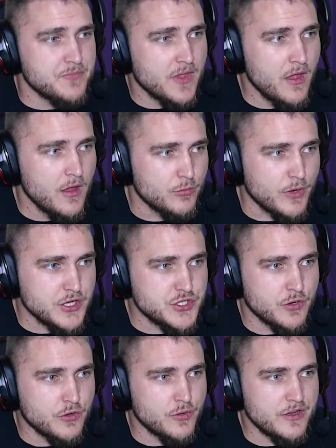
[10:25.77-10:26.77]
Ratio
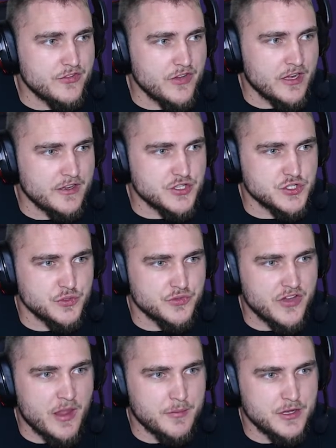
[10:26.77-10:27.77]
increased and additional
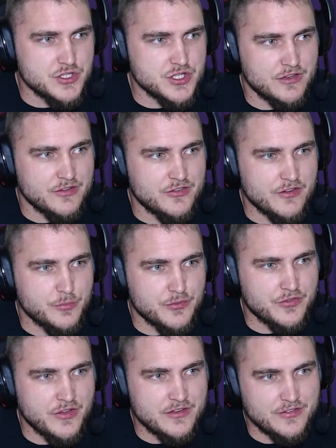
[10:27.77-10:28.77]
damage is
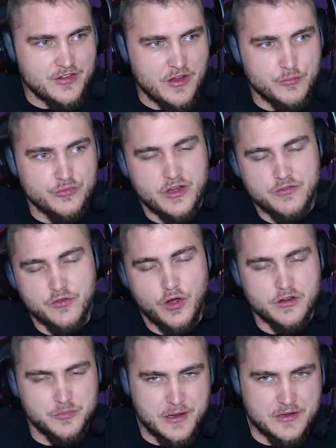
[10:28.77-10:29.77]
6% to 7% of
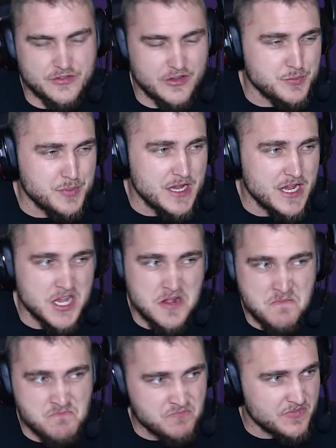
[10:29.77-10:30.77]
target's max HP.
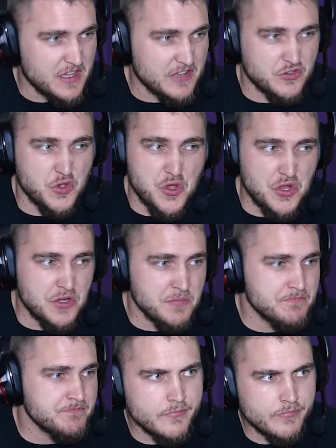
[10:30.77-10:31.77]
That's good.
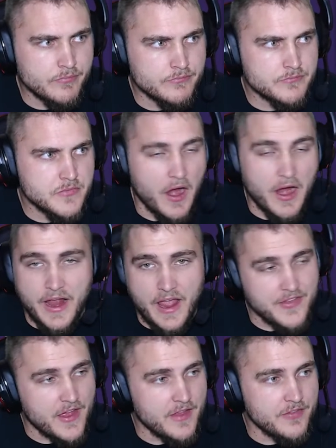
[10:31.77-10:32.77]
All right, and
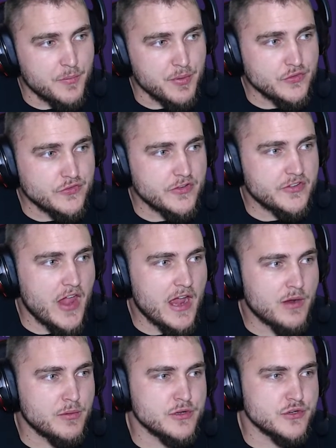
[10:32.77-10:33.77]
then the boosted attack
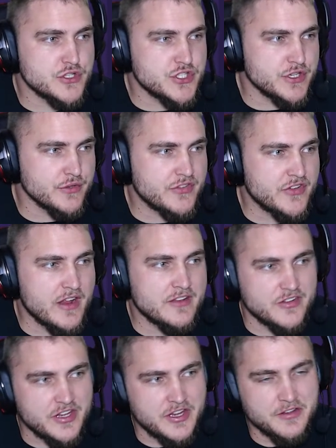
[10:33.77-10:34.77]
when you're in shield stance,
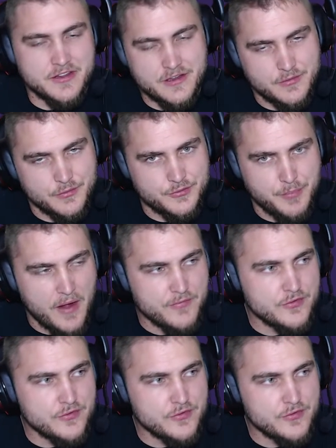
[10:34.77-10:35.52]
the healing was buffed.